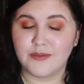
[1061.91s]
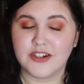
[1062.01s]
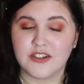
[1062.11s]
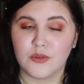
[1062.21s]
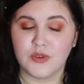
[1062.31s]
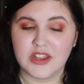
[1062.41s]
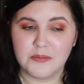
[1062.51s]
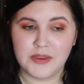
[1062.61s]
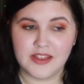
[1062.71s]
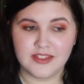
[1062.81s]
which is a really
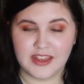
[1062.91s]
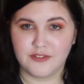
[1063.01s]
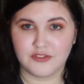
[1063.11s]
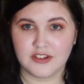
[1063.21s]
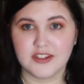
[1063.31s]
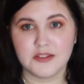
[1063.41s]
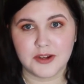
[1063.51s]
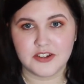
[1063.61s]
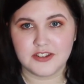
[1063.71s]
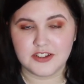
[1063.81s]
big thing for us,
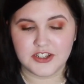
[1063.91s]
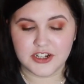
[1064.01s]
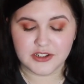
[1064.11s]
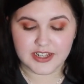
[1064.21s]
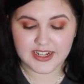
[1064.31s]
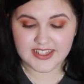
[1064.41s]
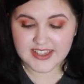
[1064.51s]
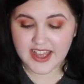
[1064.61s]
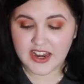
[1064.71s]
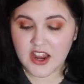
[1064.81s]
especially this year, like I
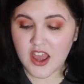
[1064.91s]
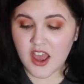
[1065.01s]
said.